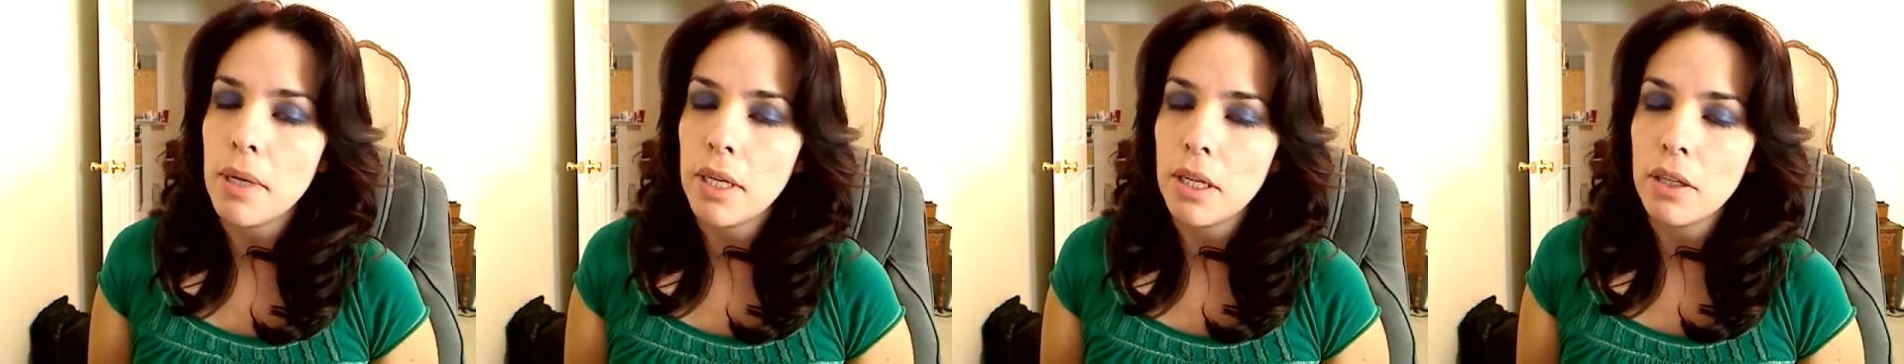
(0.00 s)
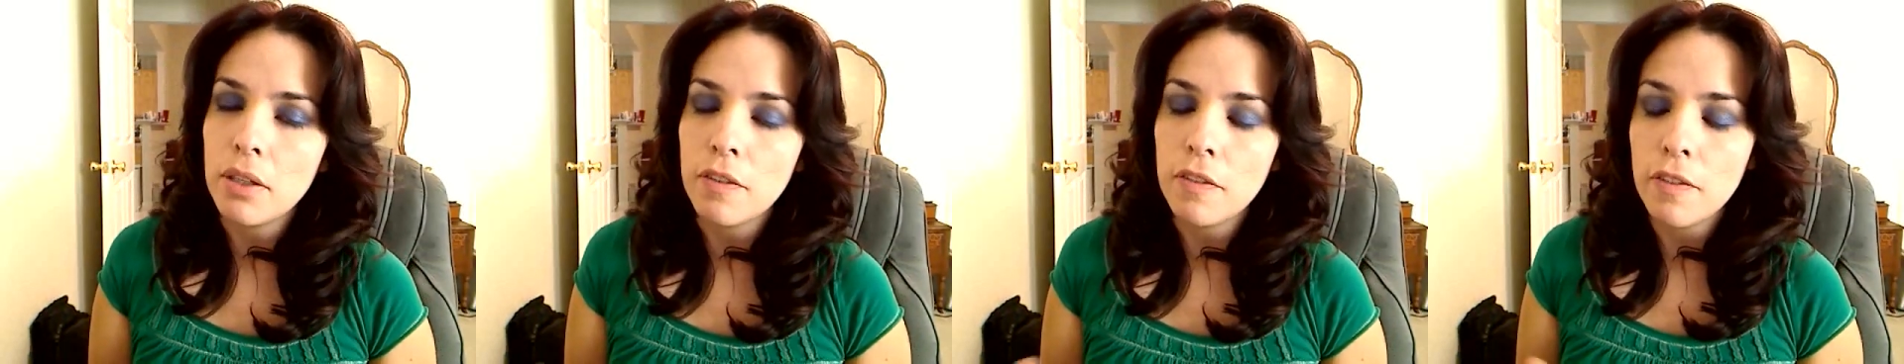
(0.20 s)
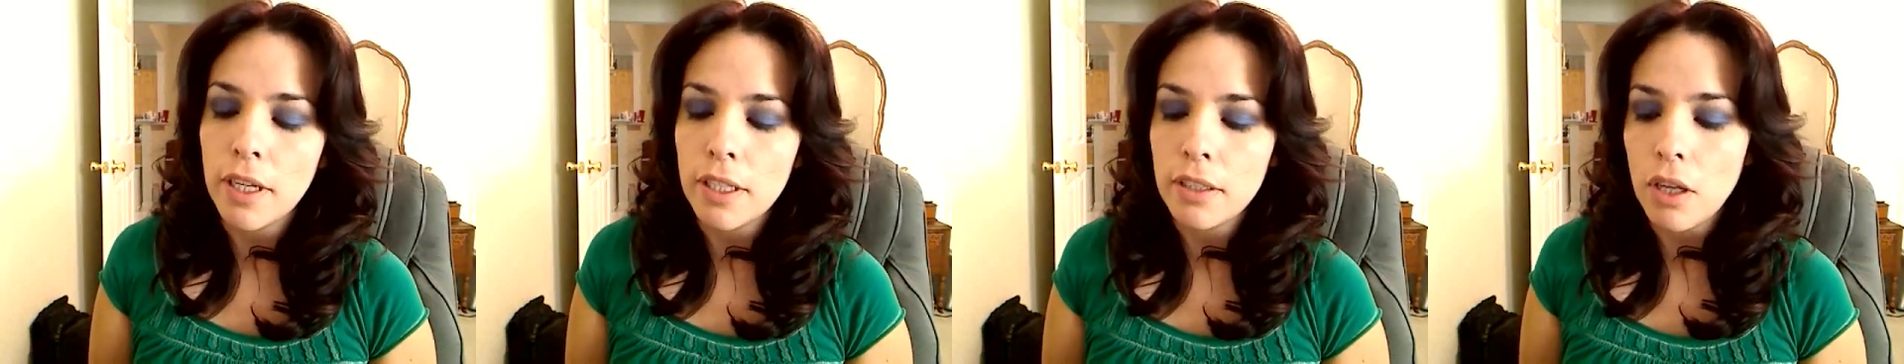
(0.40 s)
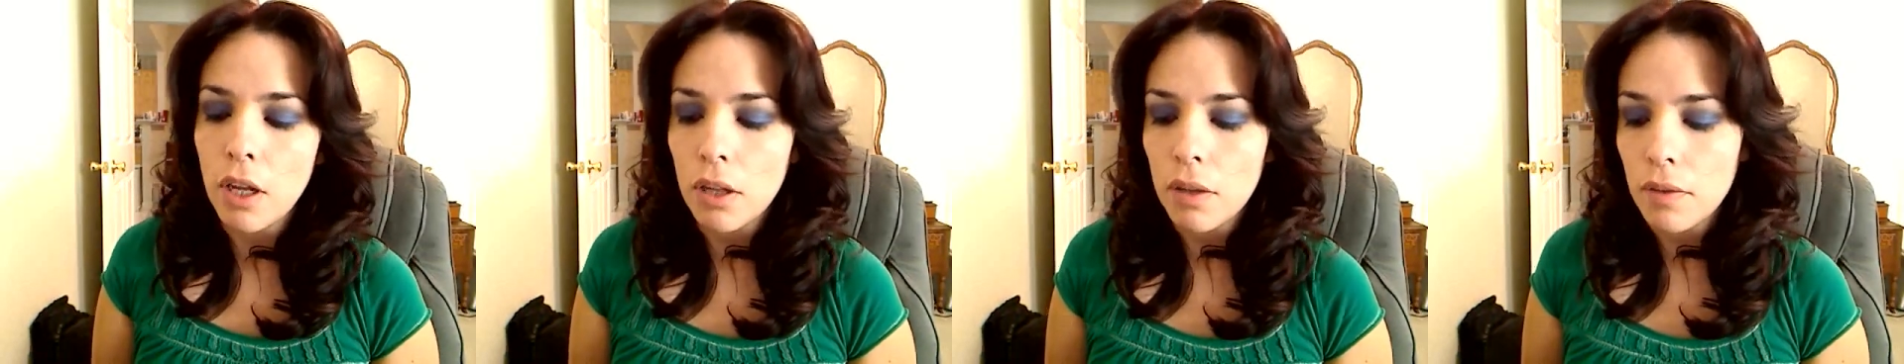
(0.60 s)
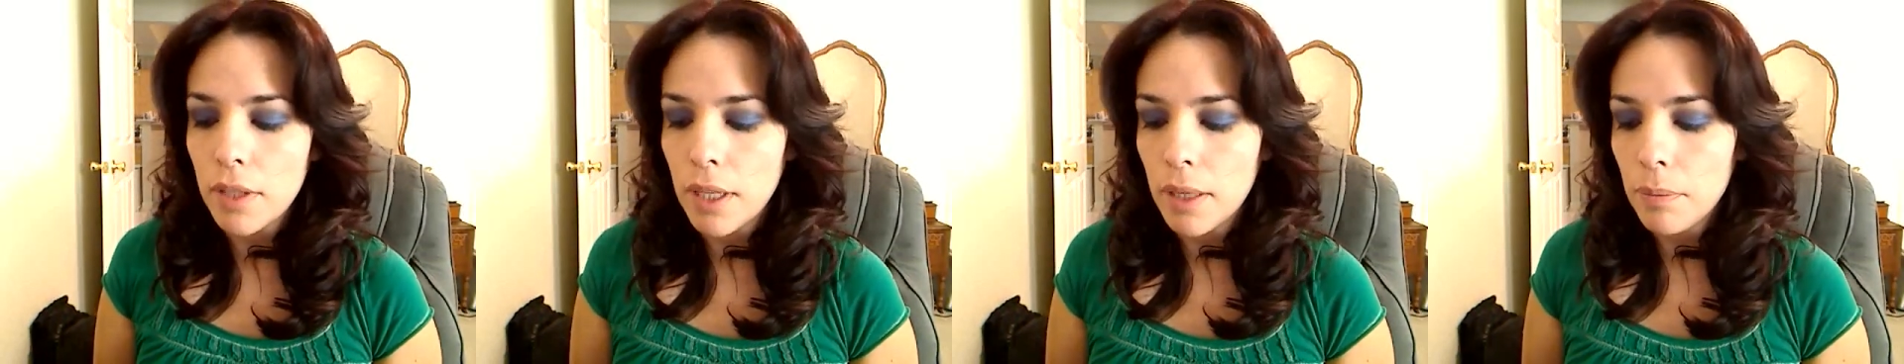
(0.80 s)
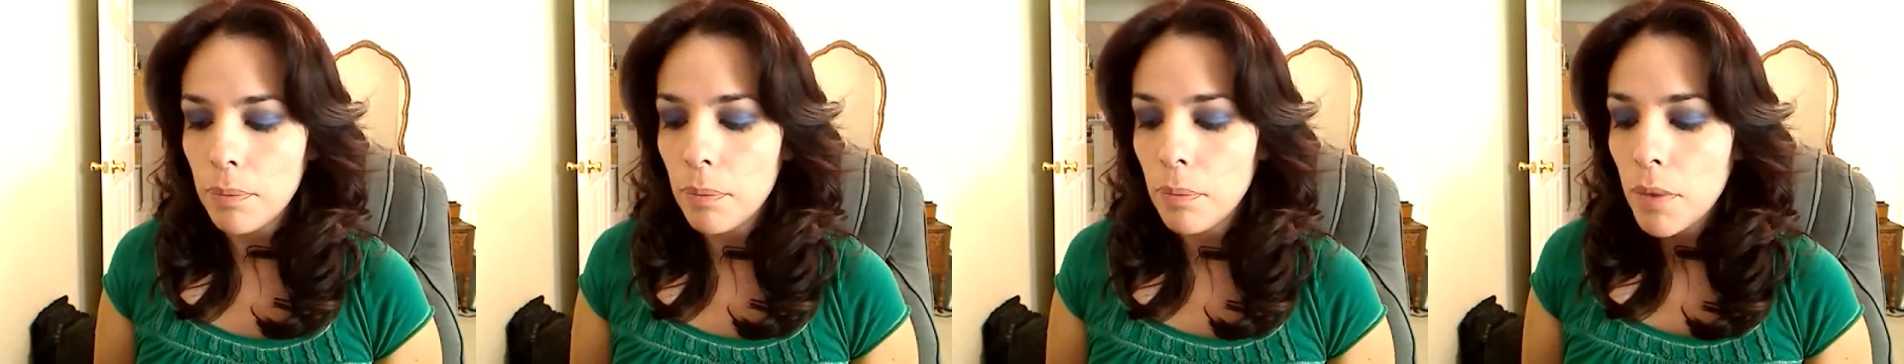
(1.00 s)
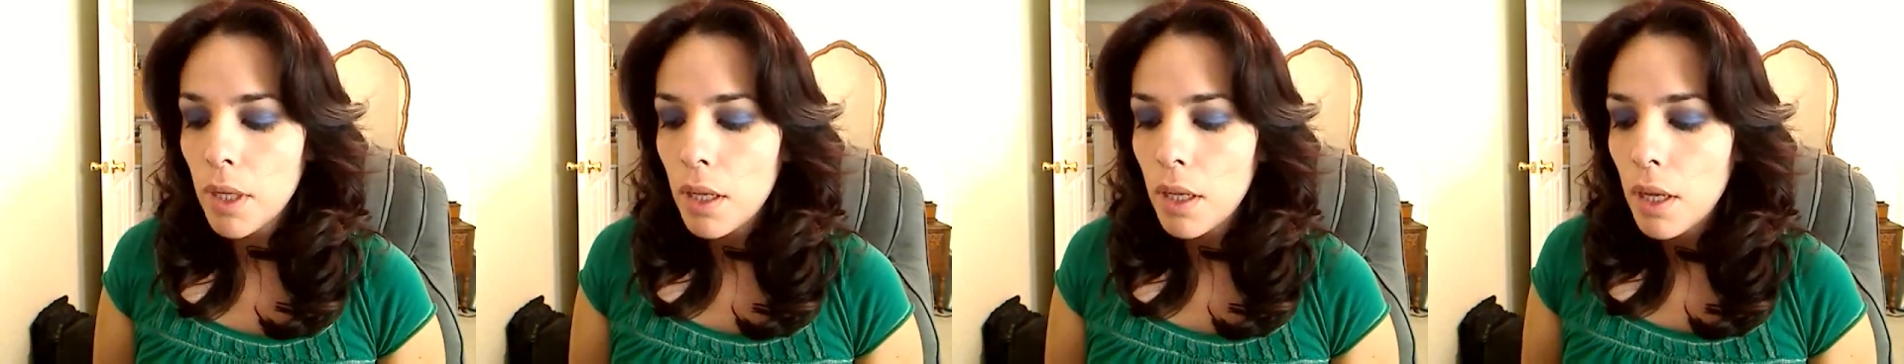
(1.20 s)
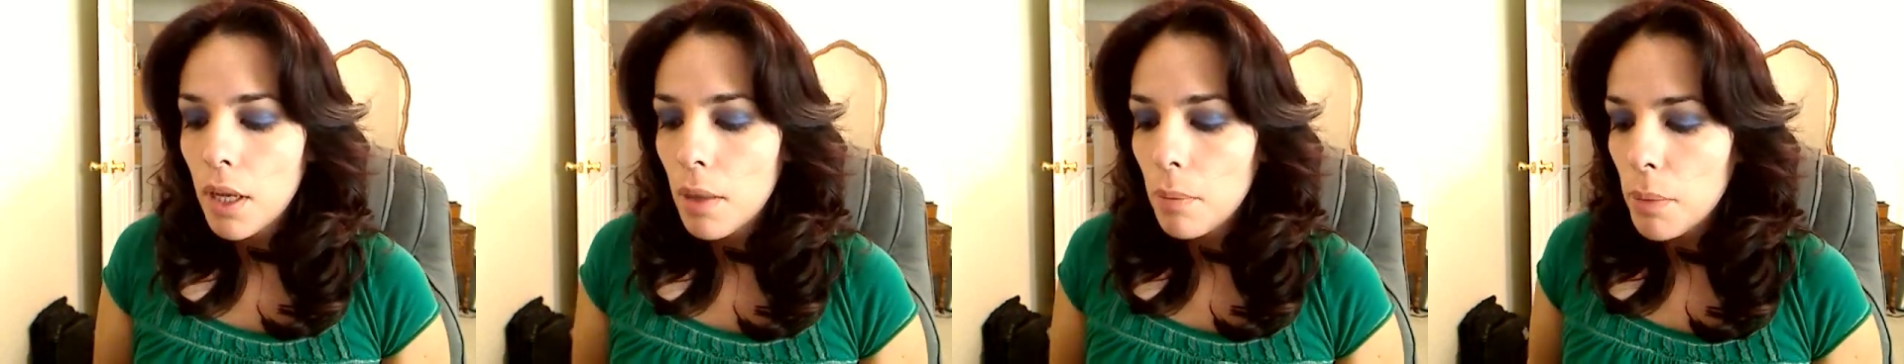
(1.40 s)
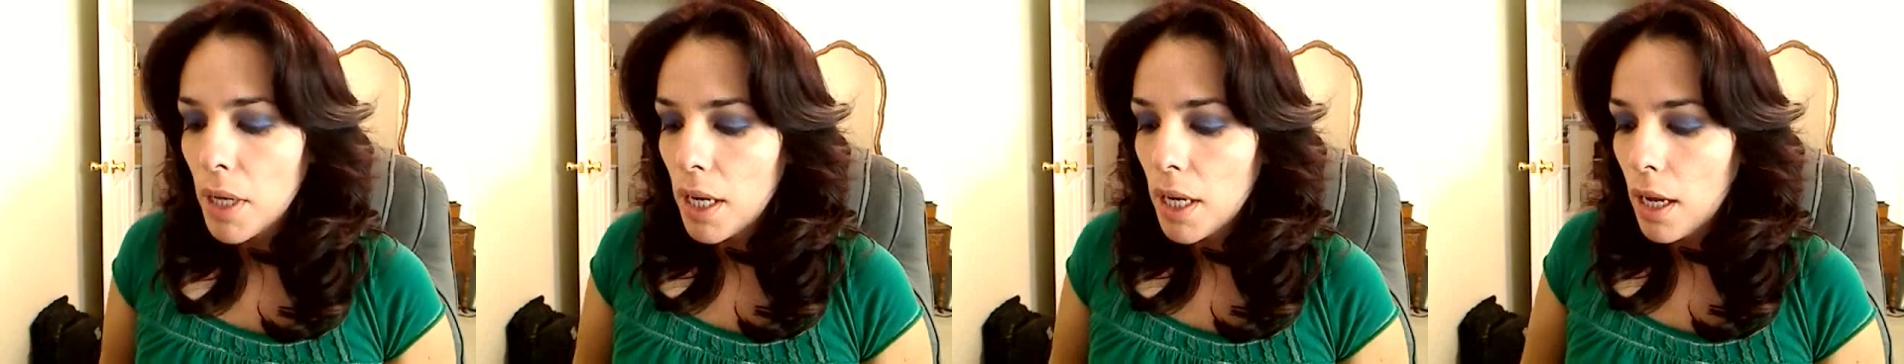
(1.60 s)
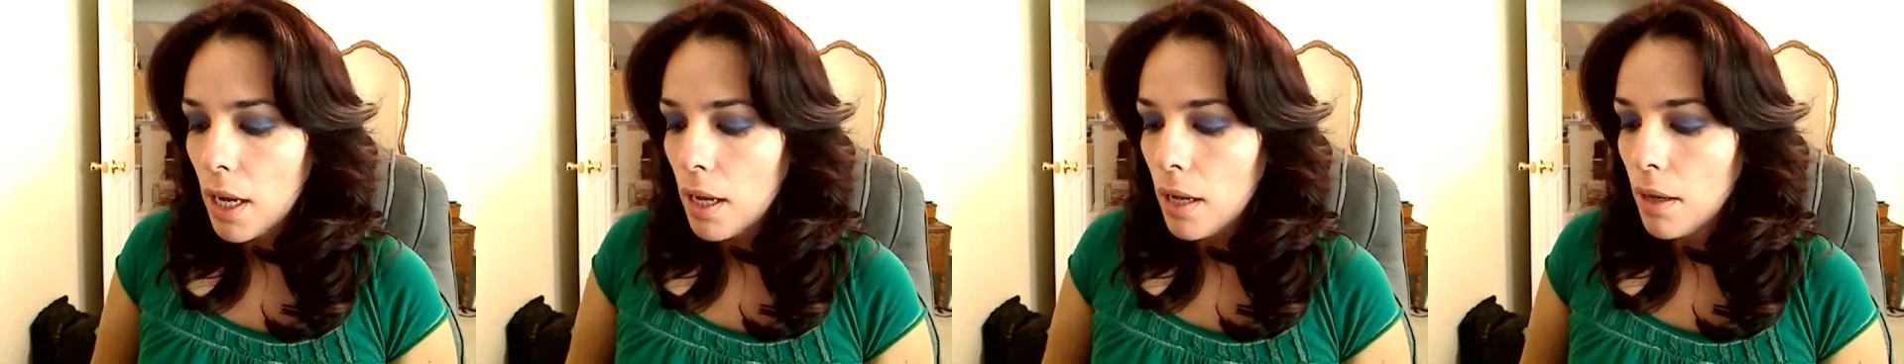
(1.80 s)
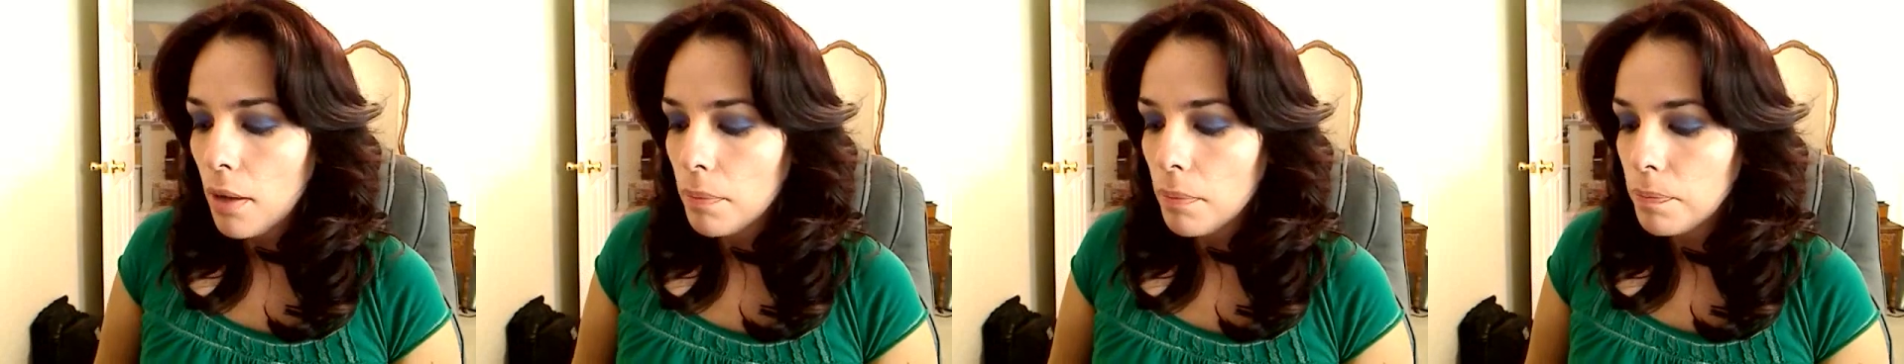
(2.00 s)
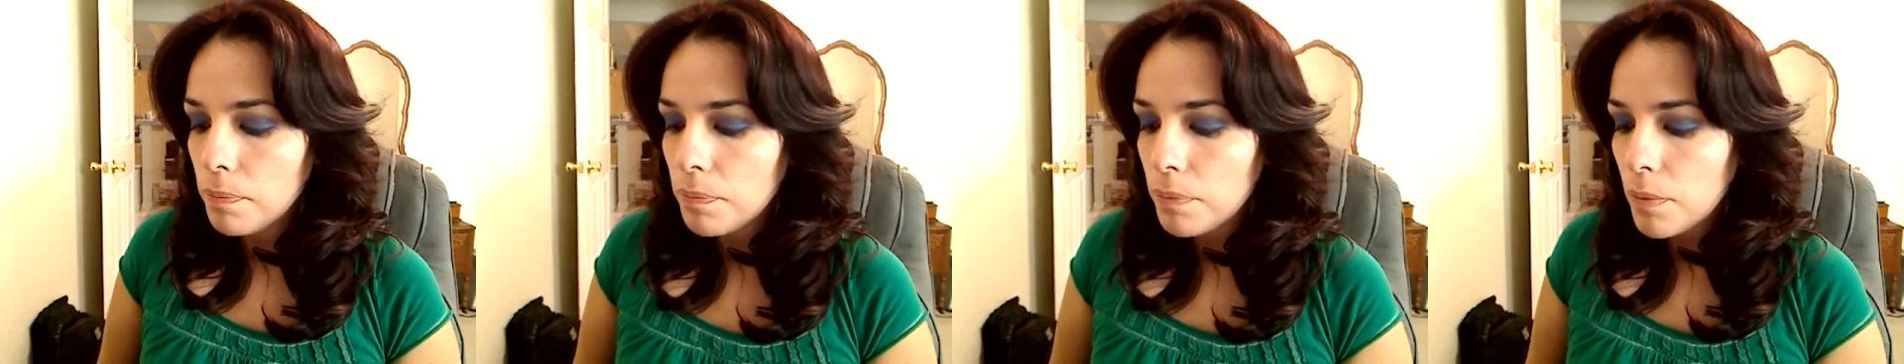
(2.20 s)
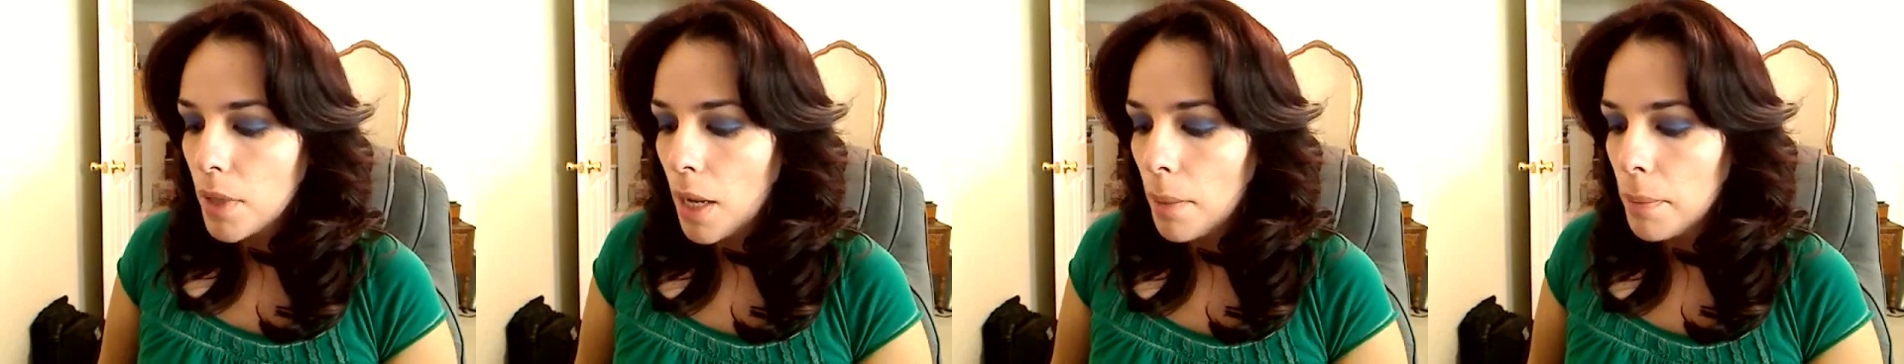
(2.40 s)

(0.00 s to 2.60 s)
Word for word: I couldn't find all of them, but um,